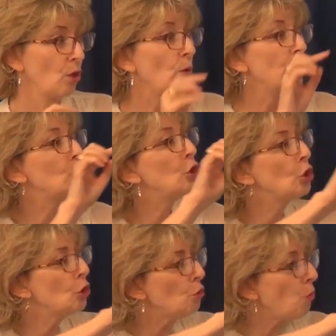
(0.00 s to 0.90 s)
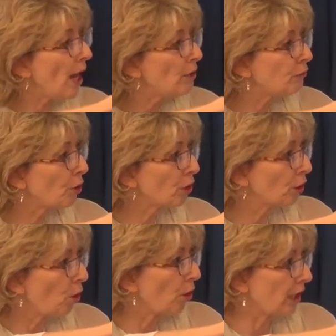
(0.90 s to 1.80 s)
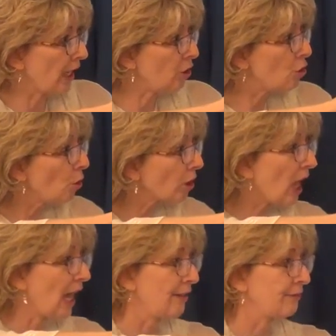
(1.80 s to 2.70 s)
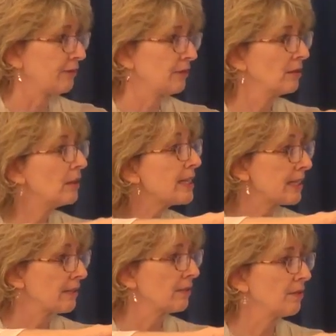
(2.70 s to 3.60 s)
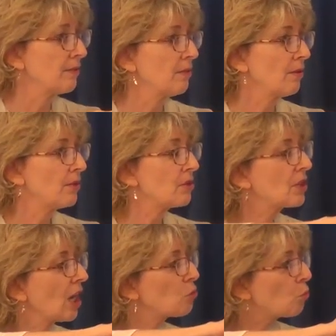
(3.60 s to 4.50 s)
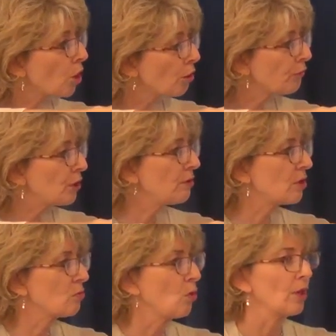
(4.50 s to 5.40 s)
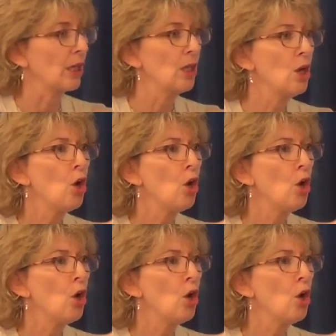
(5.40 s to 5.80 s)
when you wait for the Lord in your life, listen, this is God's word for you this morning.